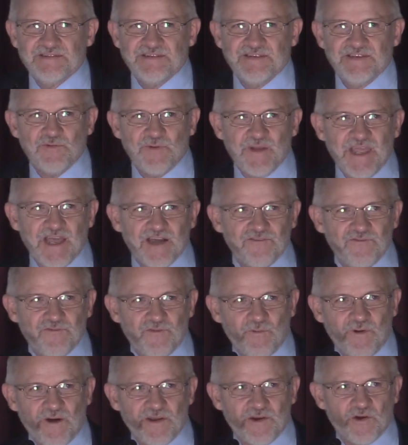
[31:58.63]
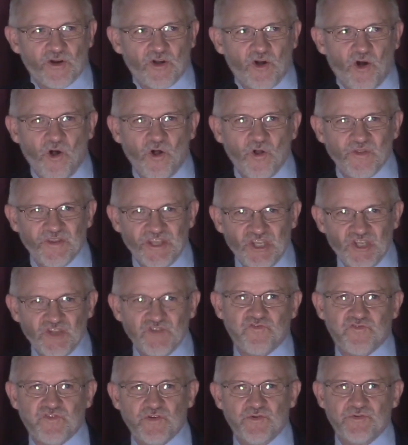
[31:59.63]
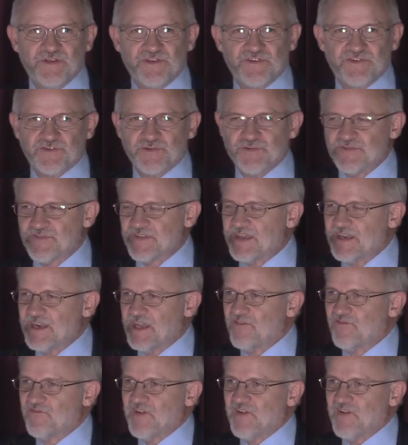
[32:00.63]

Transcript: You know, we have what are called influencers that have